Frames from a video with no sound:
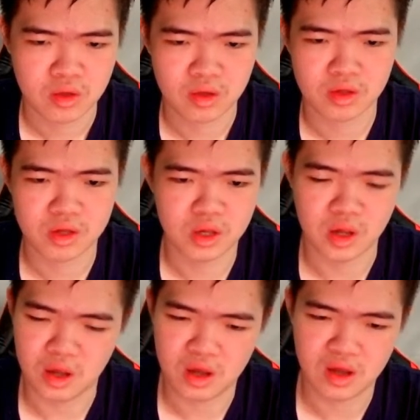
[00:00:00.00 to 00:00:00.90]
Let's
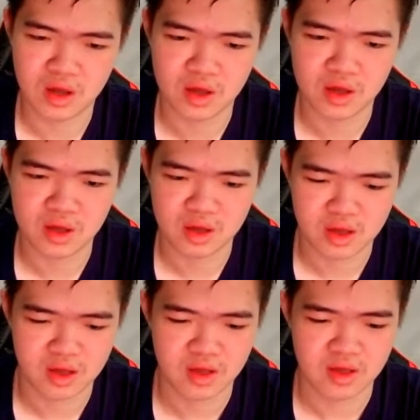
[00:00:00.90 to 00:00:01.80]
see.
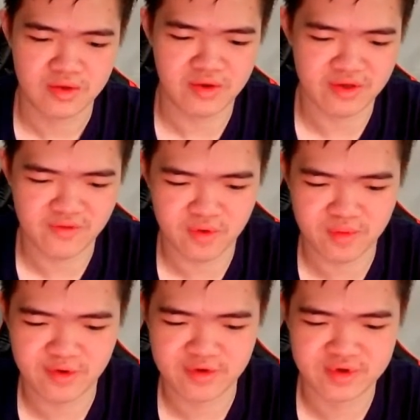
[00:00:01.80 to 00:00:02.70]

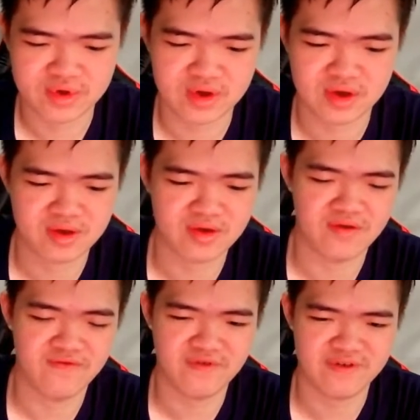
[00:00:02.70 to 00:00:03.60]
Transformers
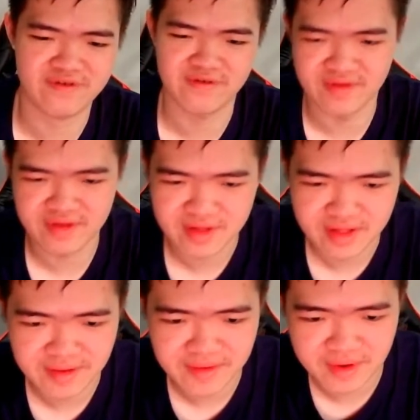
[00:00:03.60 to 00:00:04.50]
official.
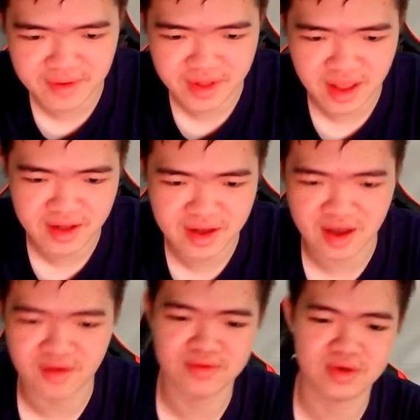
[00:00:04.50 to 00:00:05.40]
Let me go to that
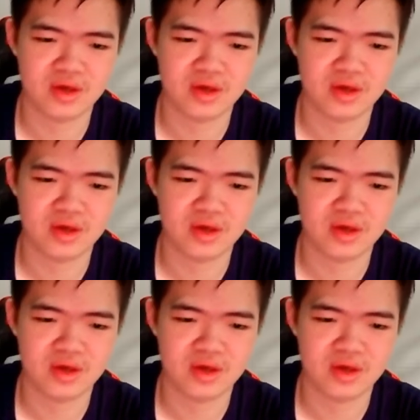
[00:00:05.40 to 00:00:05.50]
account.